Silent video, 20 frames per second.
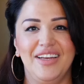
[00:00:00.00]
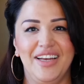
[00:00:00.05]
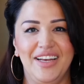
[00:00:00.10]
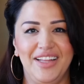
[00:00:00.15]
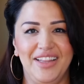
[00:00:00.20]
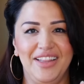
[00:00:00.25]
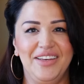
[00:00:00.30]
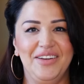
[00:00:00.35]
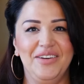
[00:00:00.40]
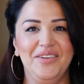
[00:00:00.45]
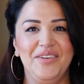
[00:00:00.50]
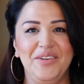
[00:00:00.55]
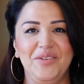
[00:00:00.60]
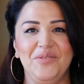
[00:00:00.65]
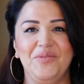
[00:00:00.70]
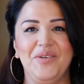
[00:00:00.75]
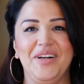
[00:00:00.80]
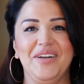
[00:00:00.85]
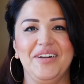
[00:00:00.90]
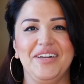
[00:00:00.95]
Hello
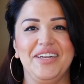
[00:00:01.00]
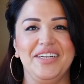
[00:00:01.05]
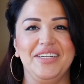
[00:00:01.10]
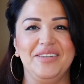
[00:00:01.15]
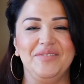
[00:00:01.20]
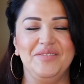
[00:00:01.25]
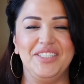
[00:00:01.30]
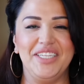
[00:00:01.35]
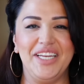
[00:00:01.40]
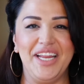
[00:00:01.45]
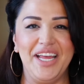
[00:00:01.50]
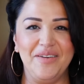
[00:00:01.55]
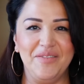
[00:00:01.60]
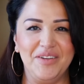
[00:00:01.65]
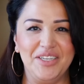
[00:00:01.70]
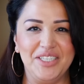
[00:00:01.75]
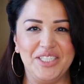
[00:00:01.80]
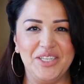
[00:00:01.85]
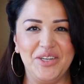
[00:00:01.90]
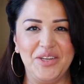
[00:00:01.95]
and welcome. Today I'm
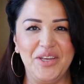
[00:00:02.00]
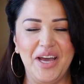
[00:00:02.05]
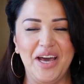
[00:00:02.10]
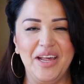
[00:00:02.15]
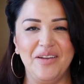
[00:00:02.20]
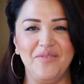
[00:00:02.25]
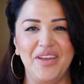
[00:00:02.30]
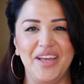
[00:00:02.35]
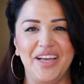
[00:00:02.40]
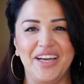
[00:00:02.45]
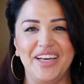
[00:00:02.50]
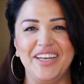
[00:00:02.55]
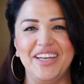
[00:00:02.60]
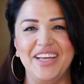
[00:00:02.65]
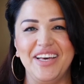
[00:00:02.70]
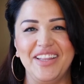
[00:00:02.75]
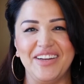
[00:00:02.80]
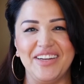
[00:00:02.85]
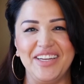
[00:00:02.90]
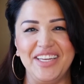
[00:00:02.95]
going to show you how to make
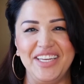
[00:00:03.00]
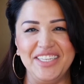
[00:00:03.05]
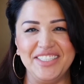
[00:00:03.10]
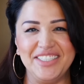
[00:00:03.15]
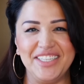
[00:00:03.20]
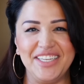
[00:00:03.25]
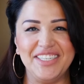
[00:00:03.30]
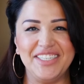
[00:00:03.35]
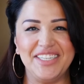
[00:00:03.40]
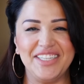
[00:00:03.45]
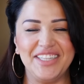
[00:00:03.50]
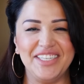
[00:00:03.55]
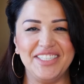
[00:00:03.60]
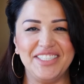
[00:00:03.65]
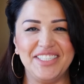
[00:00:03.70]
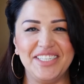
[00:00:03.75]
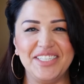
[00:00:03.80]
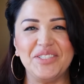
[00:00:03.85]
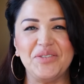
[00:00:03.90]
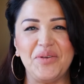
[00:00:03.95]
another easy and
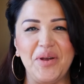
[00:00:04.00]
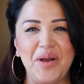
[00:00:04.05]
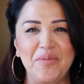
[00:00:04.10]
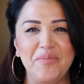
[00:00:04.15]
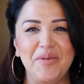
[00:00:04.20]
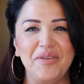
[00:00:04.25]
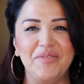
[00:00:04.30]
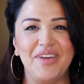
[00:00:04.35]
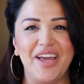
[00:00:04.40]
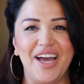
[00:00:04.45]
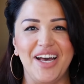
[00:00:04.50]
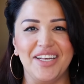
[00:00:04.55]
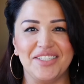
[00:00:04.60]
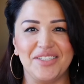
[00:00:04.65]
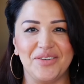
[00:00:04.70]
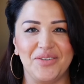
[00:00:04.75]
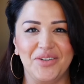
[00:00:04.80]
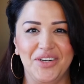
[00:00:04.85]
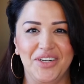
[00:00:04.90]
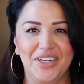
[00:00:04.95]
delicious ground beef
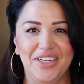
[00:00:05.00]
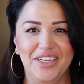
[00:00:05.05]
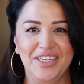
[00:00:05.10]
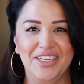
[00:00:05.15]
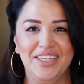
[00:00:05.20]
casserole.